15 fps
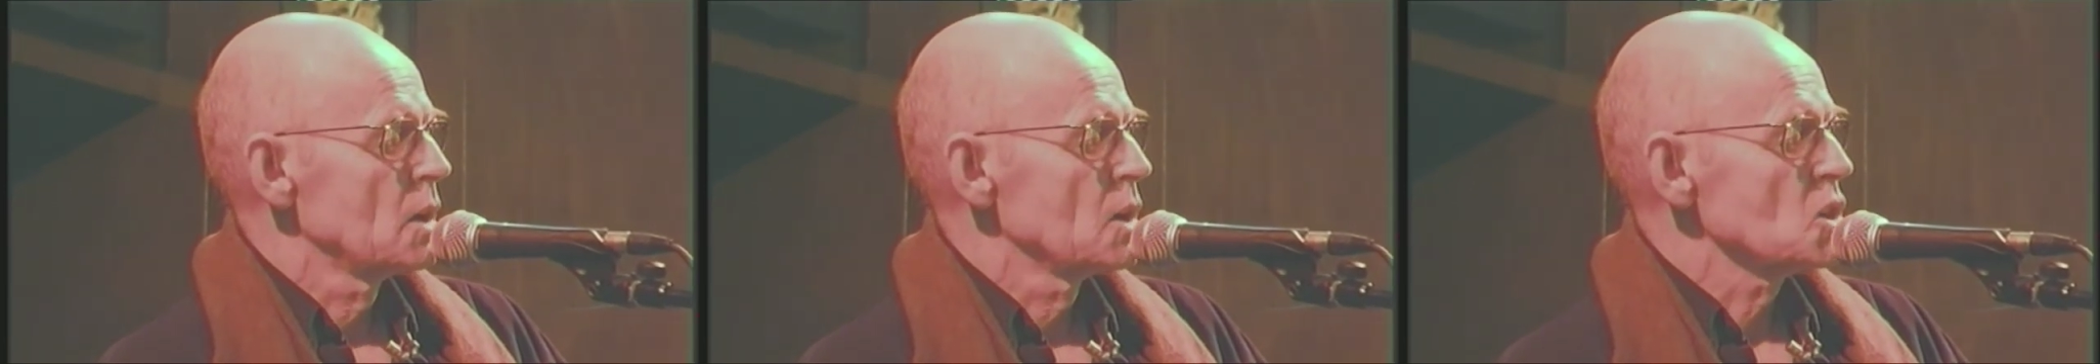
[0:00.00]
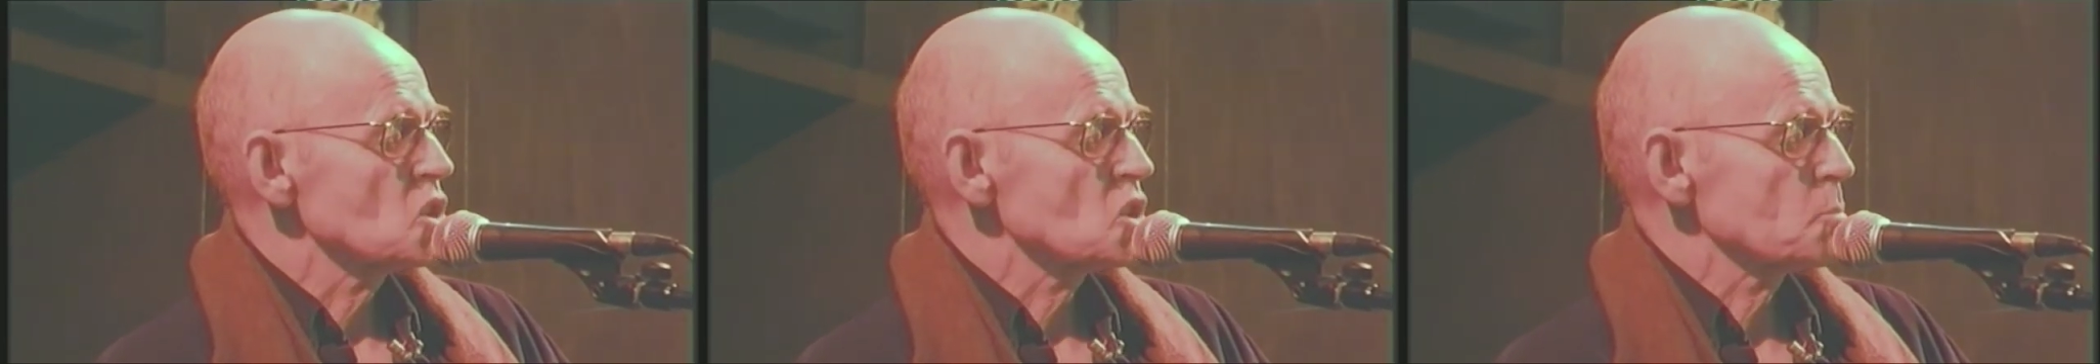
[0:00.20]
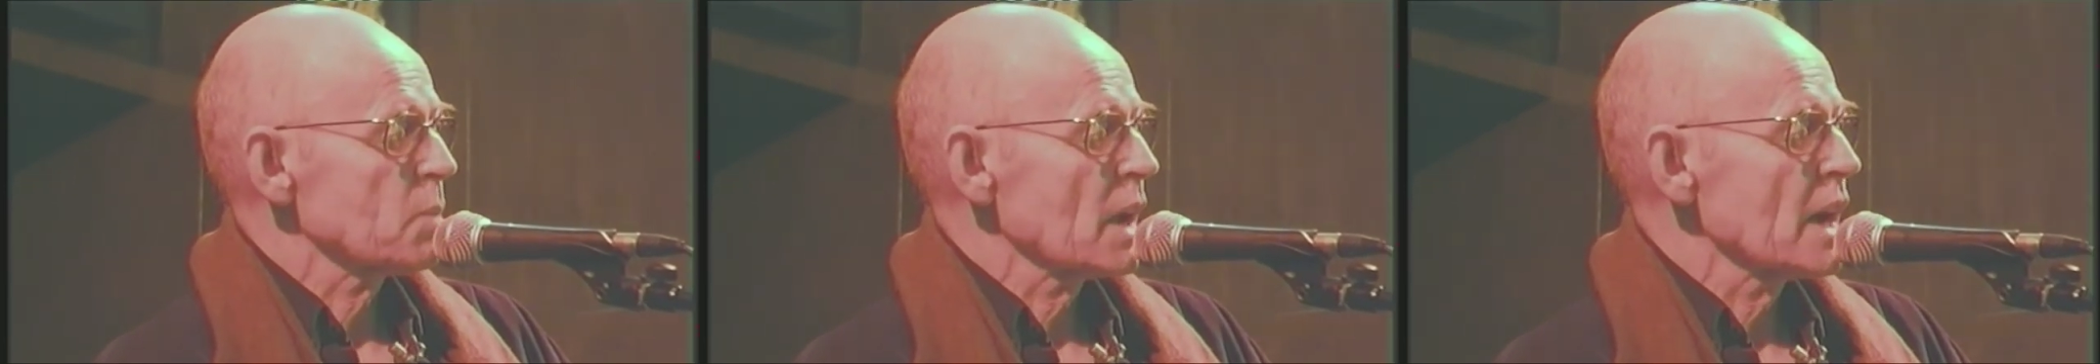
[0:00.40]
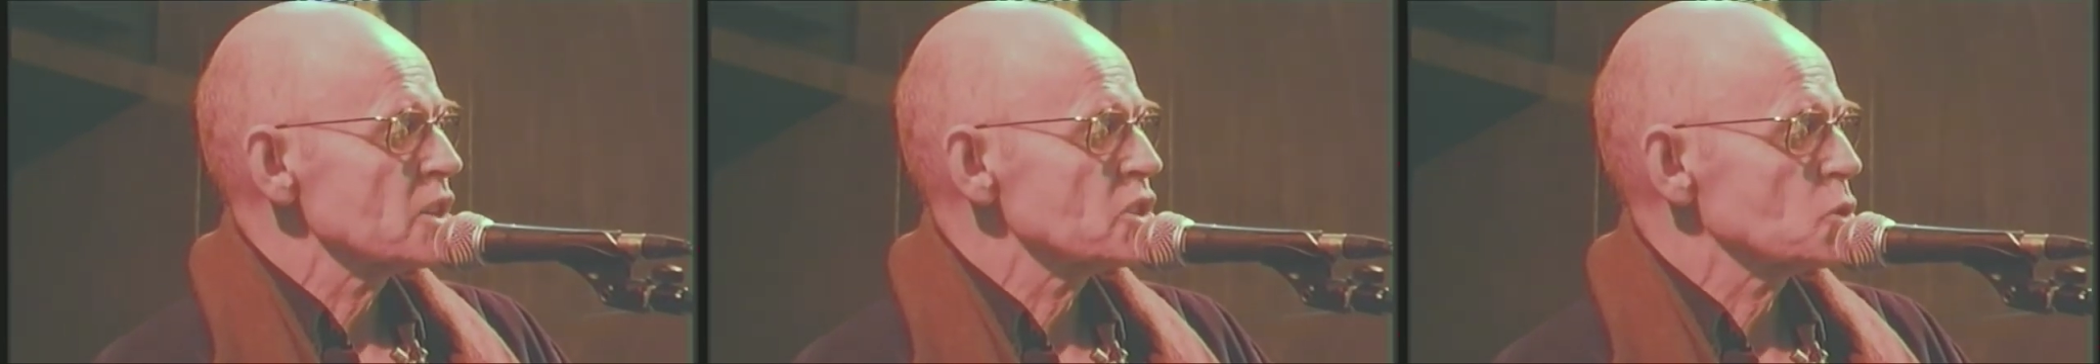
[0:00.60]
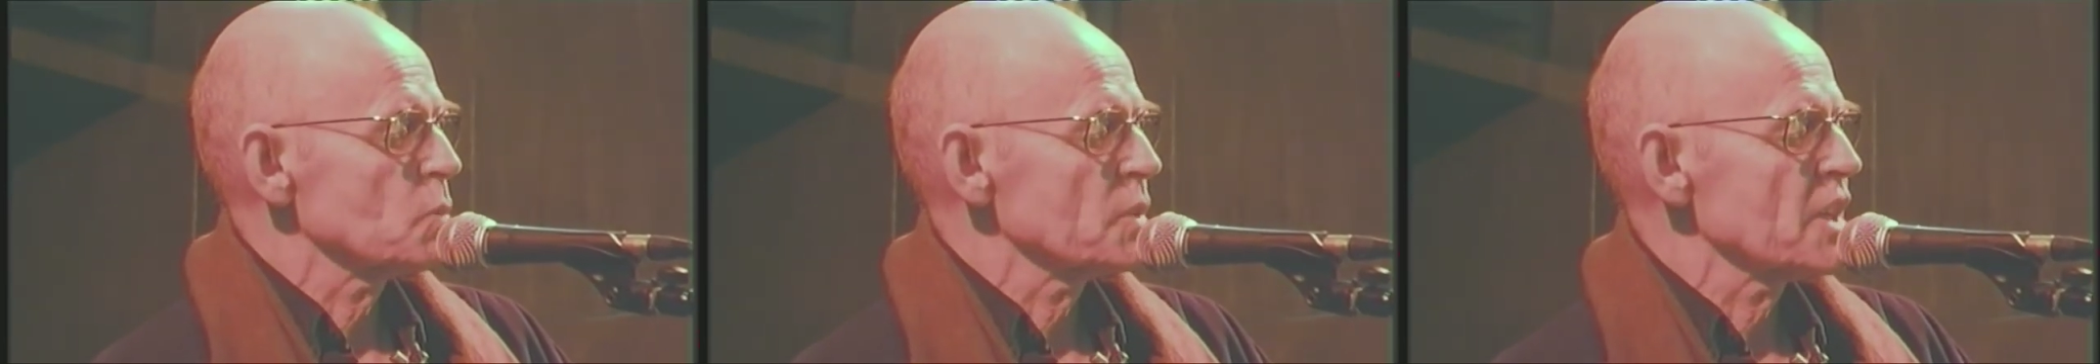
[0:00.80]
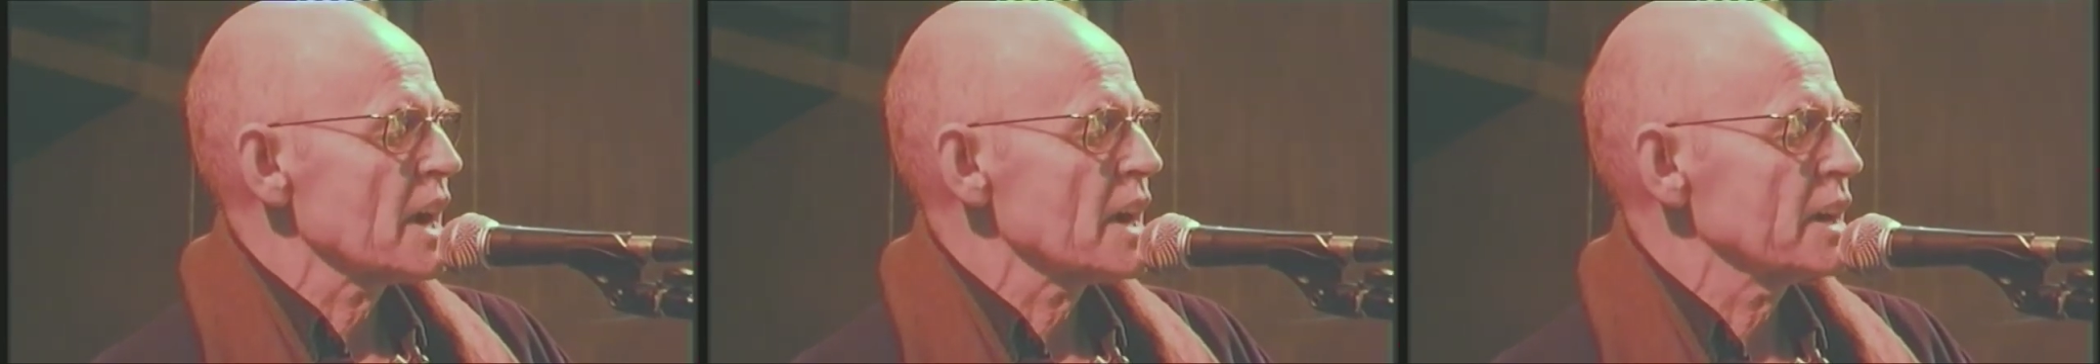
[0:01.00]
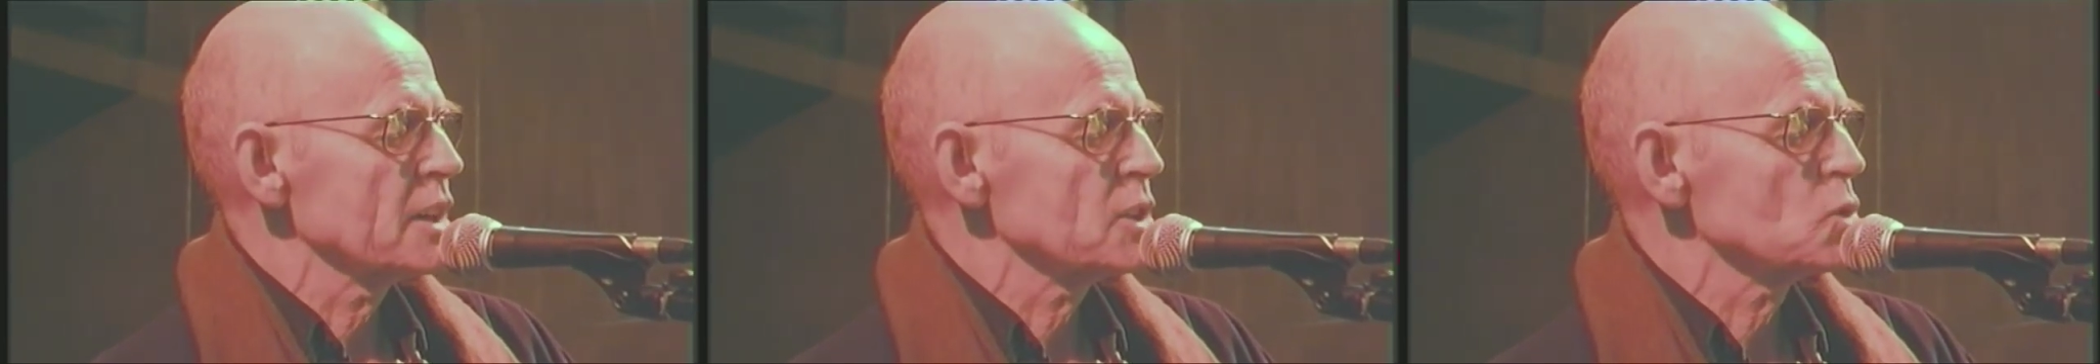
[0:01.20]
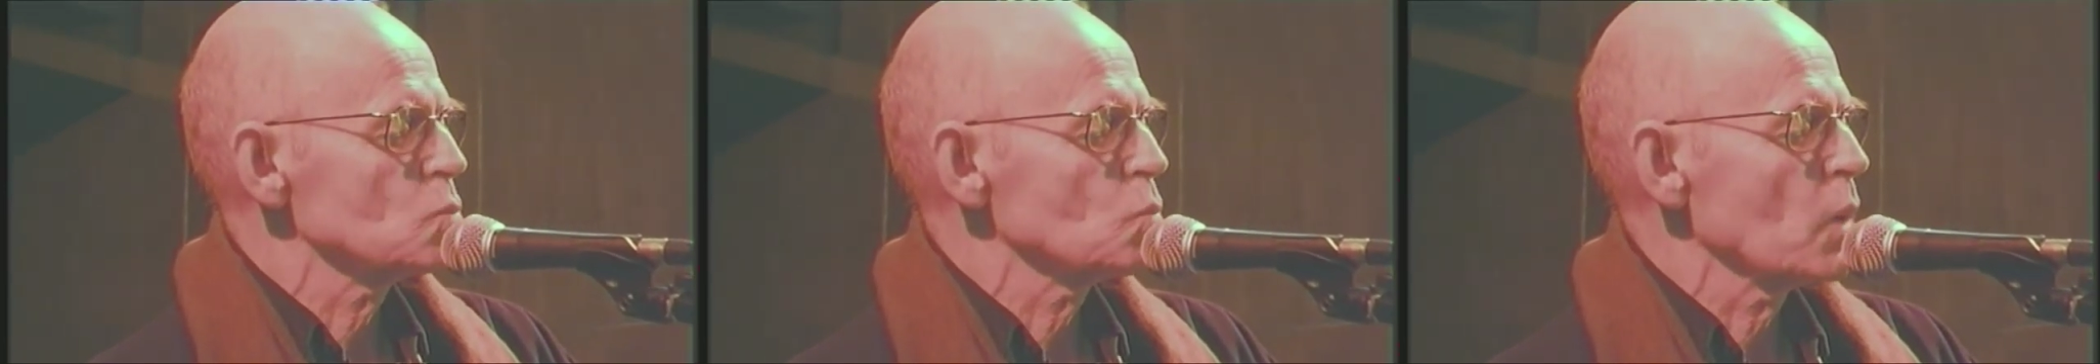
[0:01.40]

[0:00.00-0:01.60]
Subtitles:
splash with their hidden